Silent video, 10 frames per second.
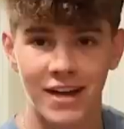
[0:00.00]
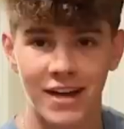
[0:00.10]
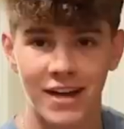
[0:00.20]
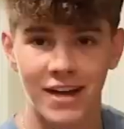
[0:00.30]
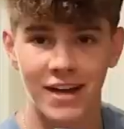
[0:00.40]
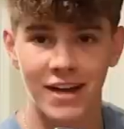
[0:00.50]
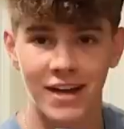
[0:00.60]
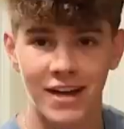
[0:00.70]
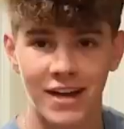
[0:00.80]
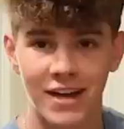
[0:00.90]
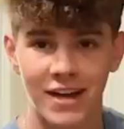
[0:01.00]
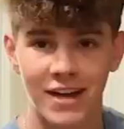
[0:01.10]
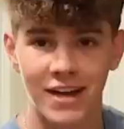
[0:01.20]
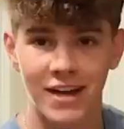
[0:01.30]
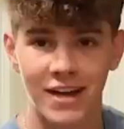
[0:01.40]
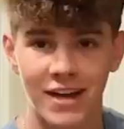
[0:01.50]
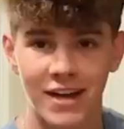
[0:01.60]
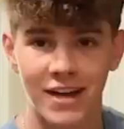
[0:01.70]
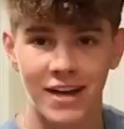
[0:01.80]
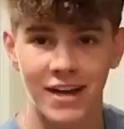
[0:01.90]

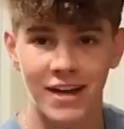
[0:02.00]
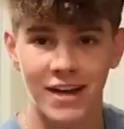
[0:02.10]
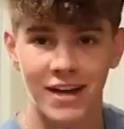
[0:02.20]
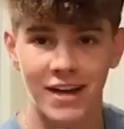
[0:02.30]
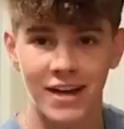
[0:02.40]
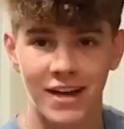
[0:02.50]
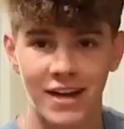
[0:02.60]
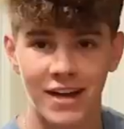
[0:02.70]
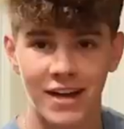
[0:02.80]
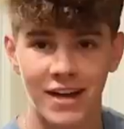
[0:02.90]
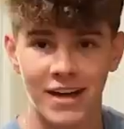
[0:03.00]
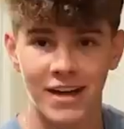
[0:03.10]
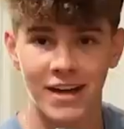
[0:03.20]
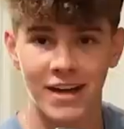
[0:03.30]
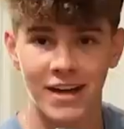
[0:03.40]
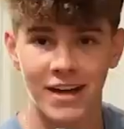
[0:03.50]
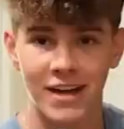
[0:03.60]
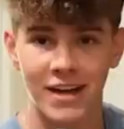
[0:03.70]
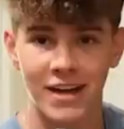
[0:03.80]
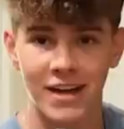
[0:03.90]

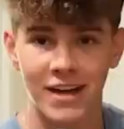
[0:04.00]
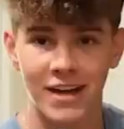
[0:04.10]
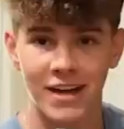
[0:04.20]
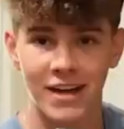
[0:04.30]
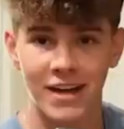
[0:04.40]
This person isn't speaking.